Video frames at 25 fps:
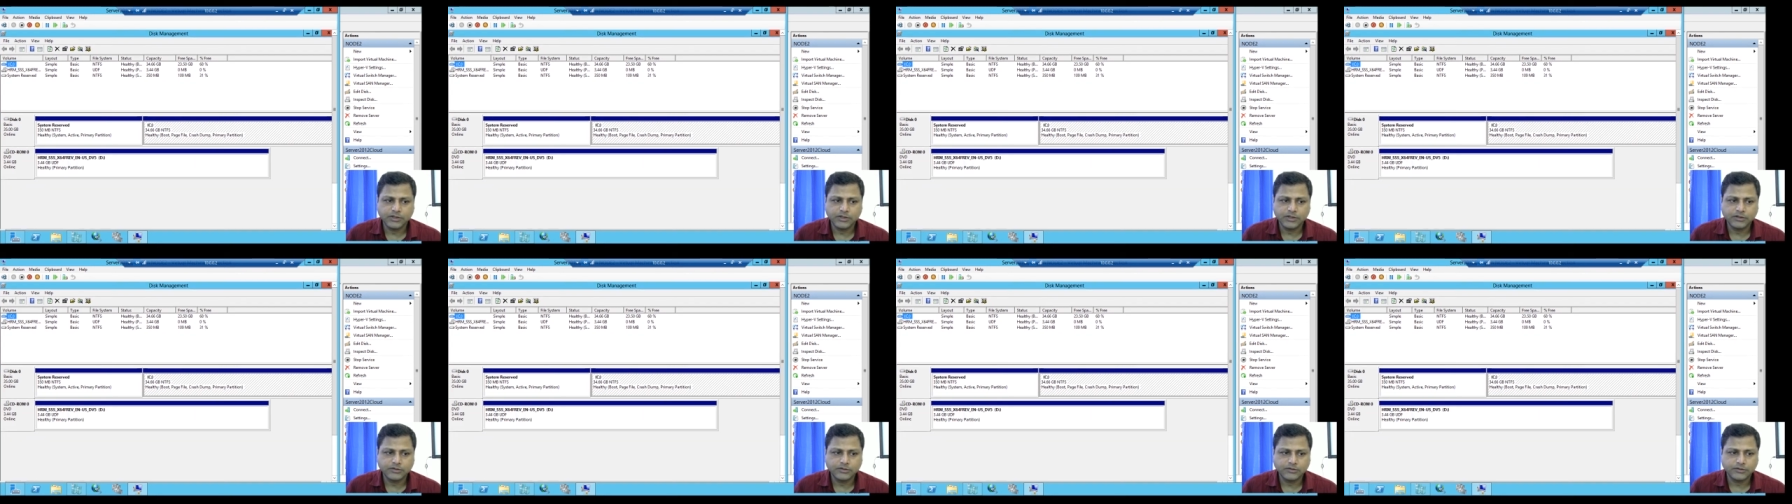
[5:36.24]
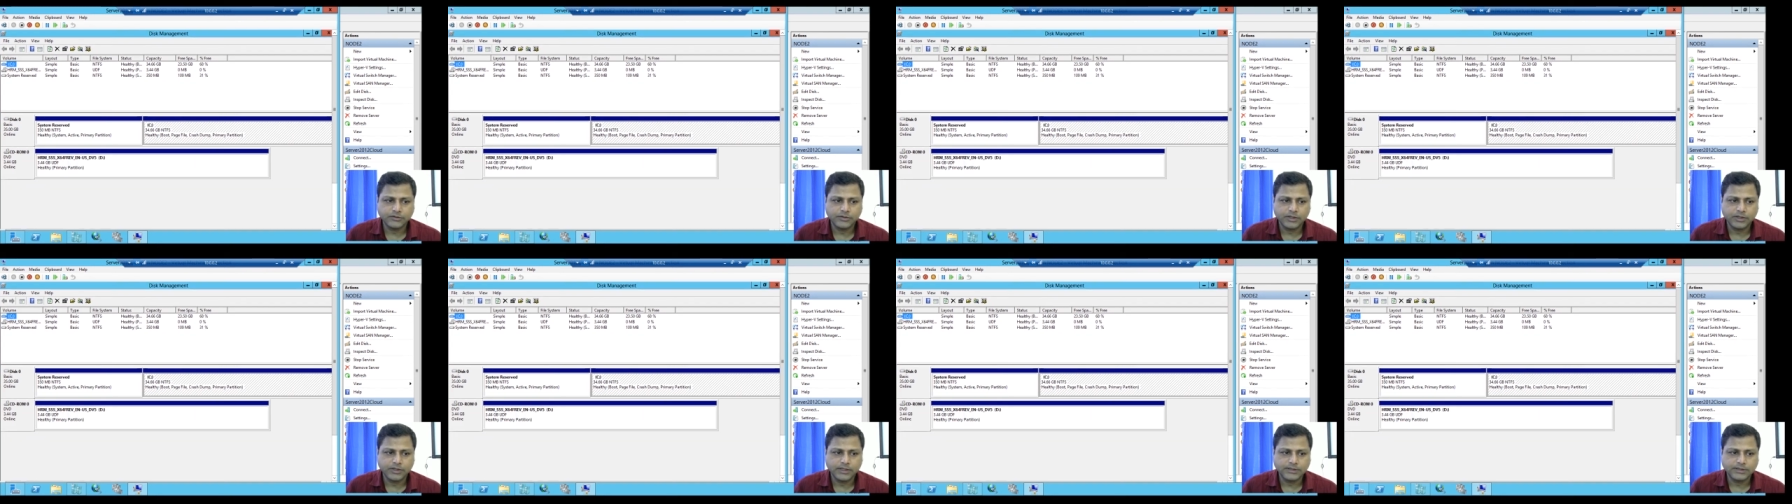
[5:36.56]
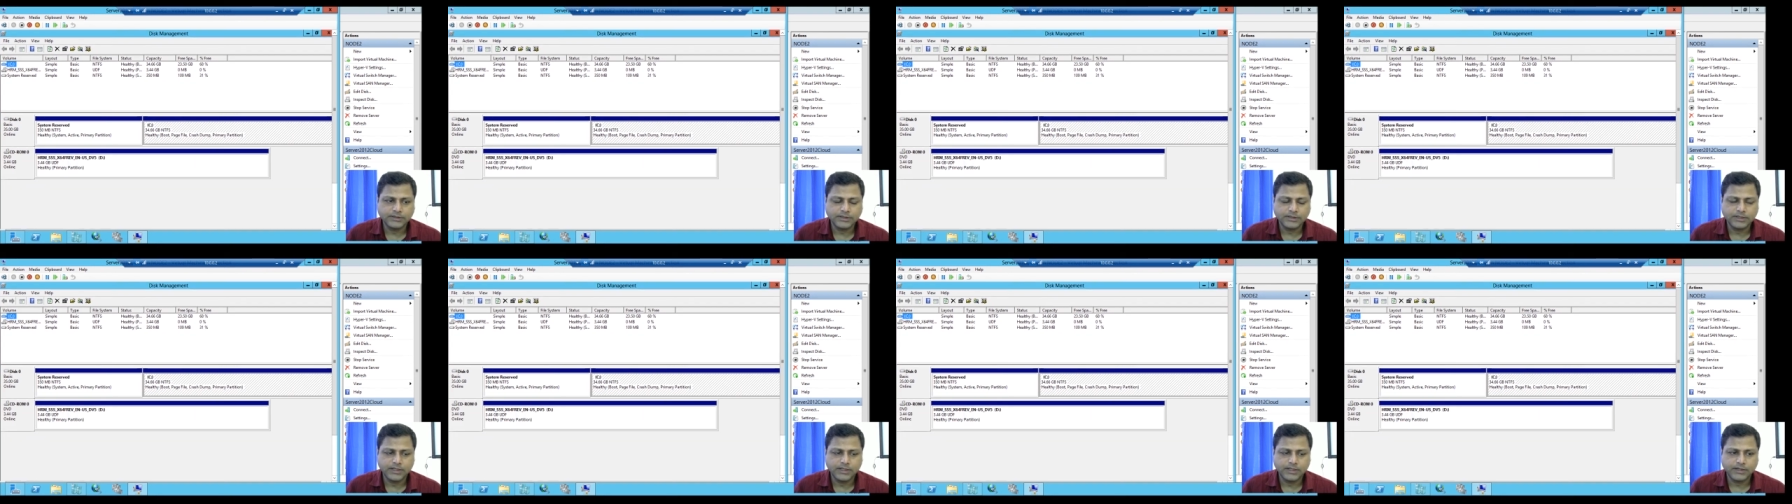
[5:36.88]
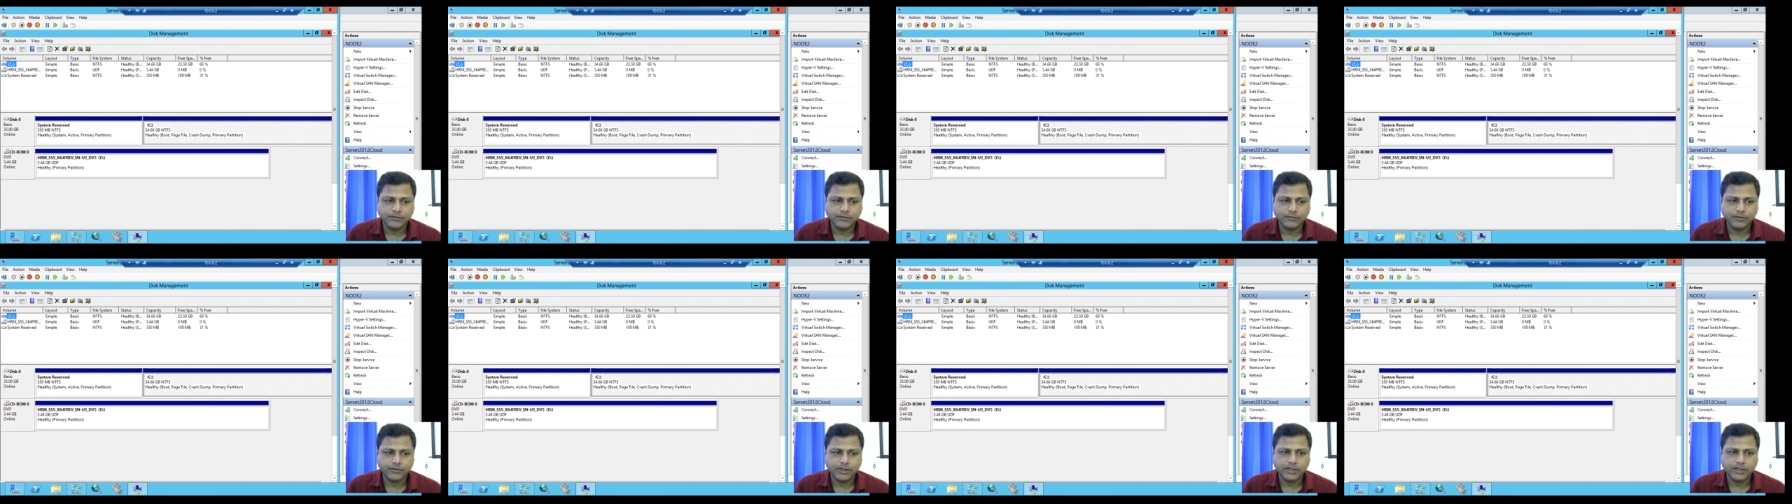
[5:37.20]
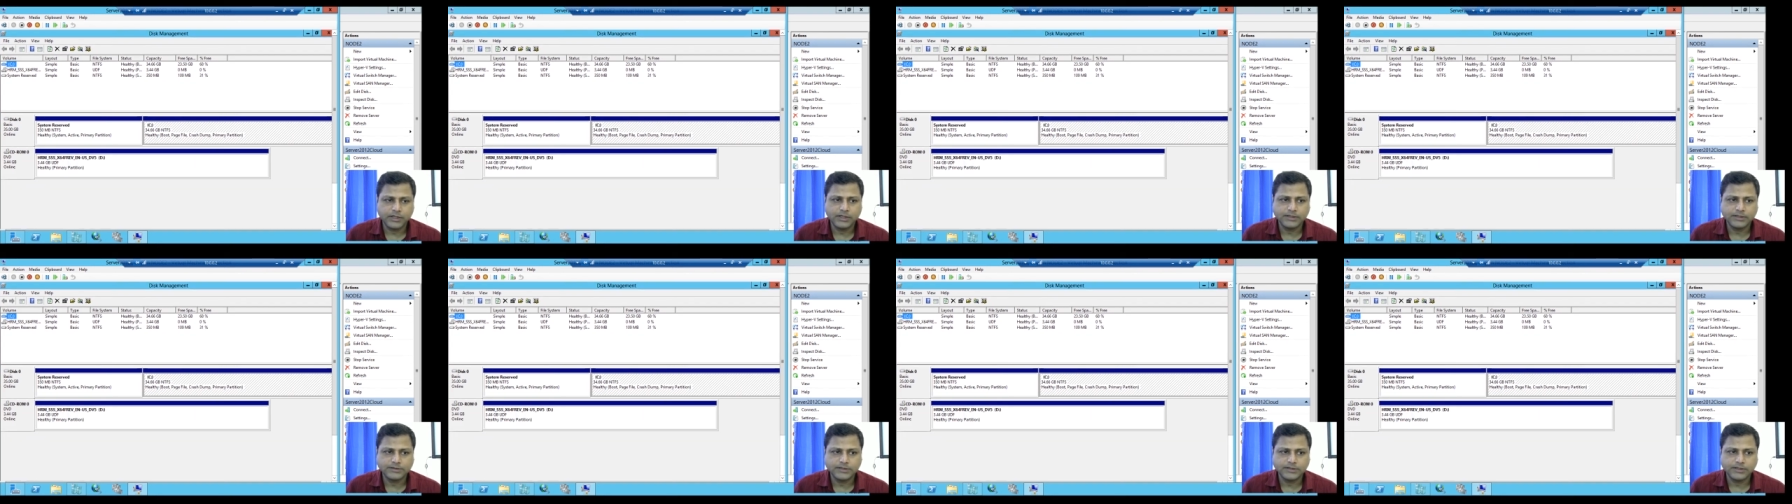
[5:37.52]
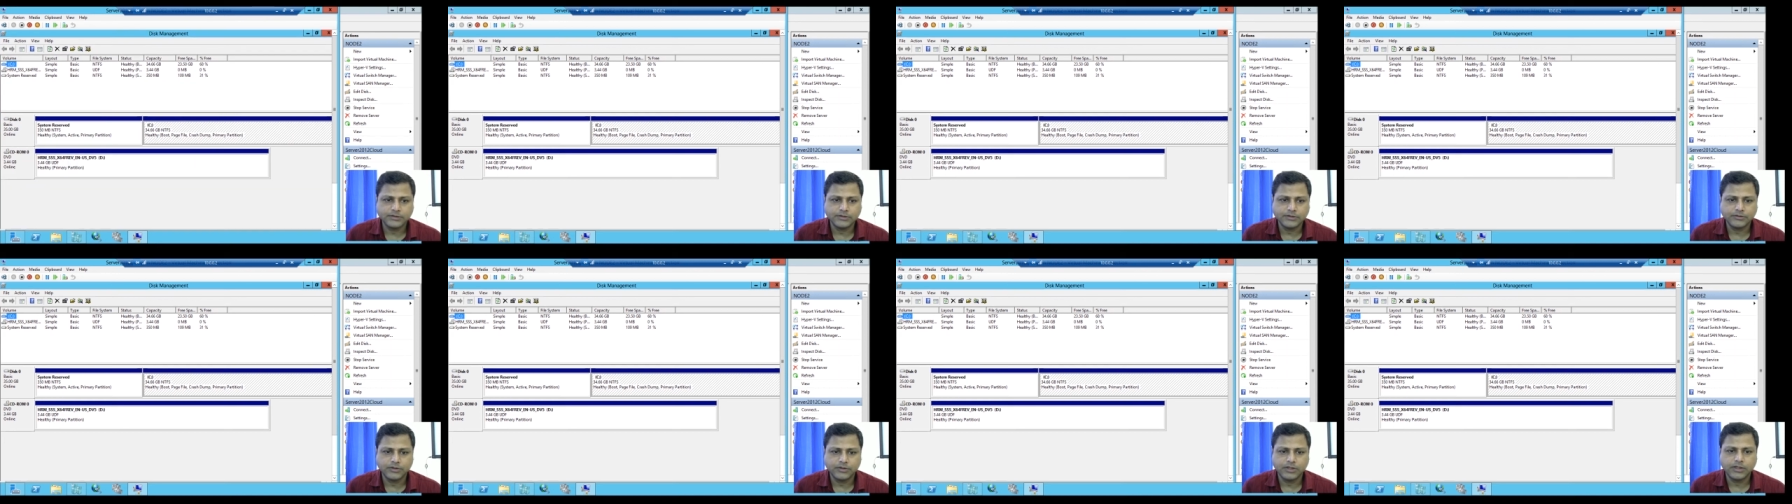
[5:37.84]
So you can see that one disk
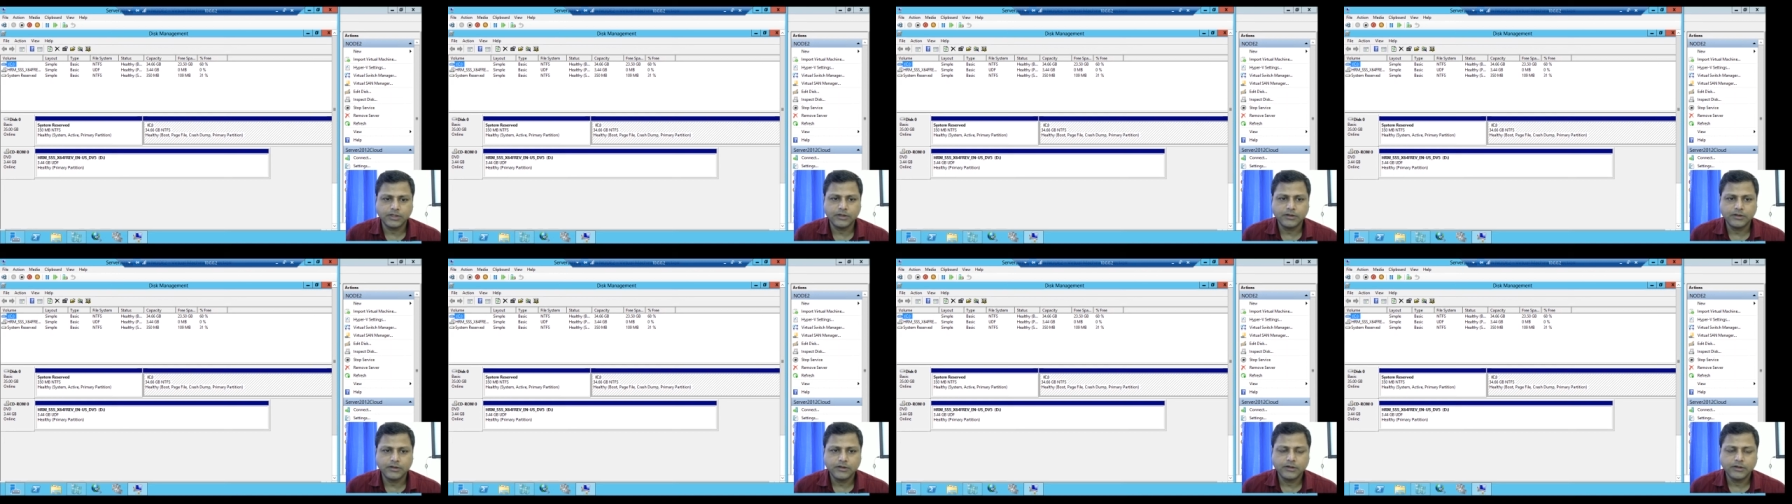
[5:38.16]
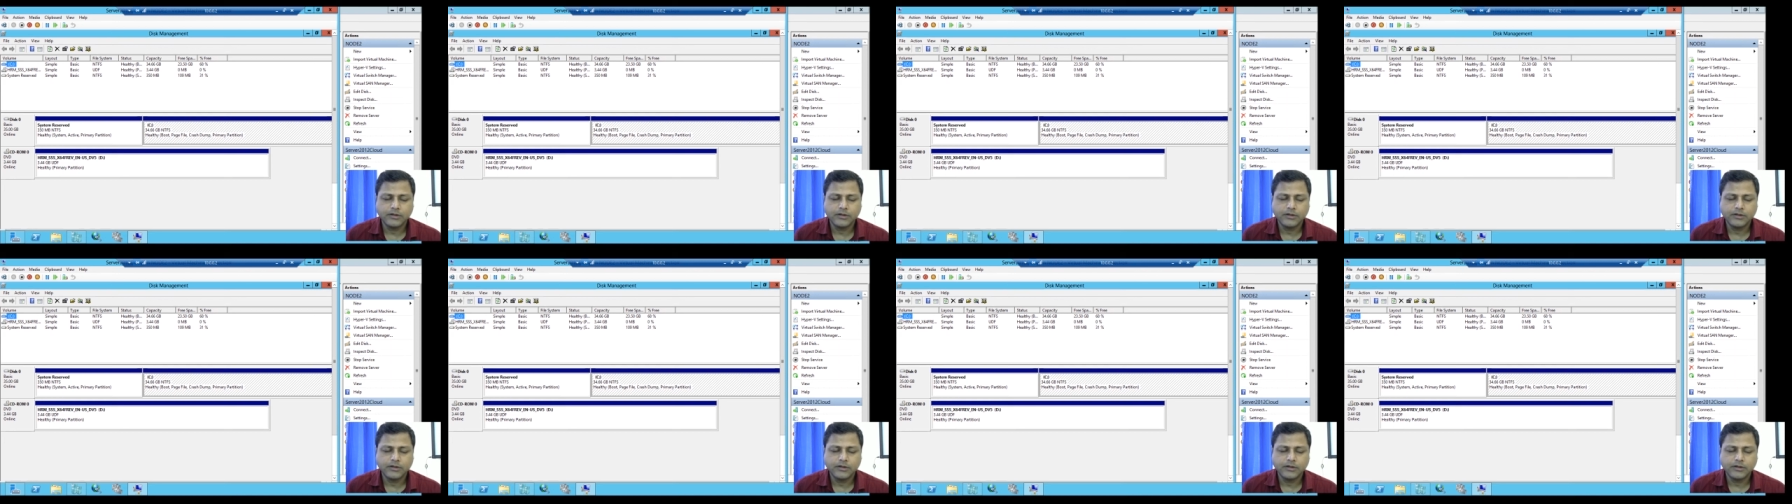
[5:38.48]
is only